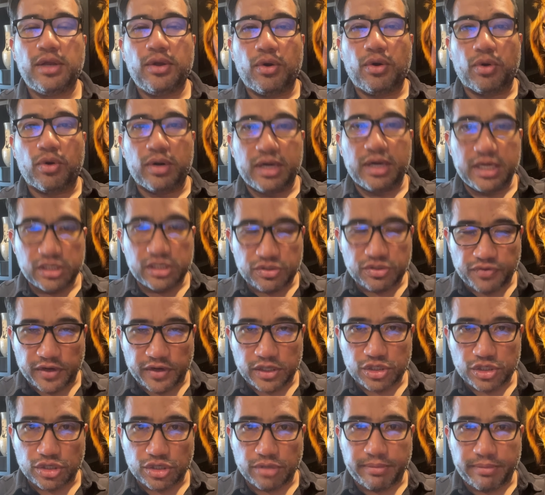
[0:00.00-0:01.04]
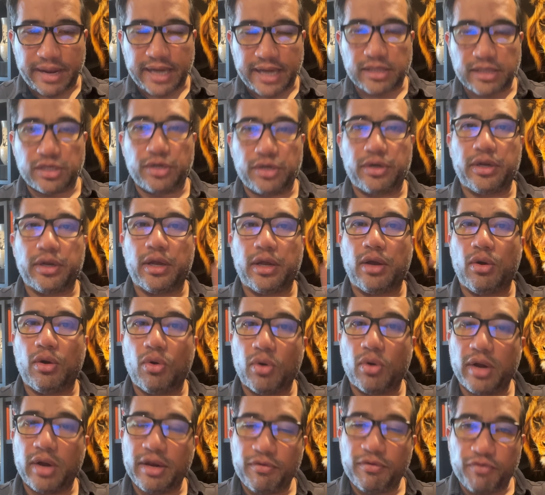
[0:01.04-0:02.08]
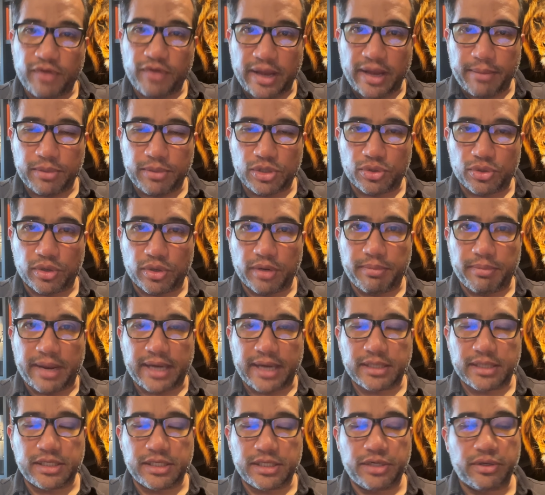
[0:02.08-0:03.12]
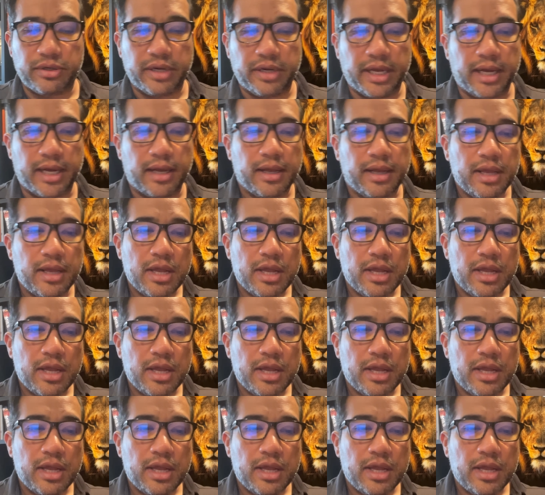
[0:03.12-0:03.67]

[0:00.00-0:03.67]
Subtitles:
or dysfunctional bacteria or inflammatory bacteria,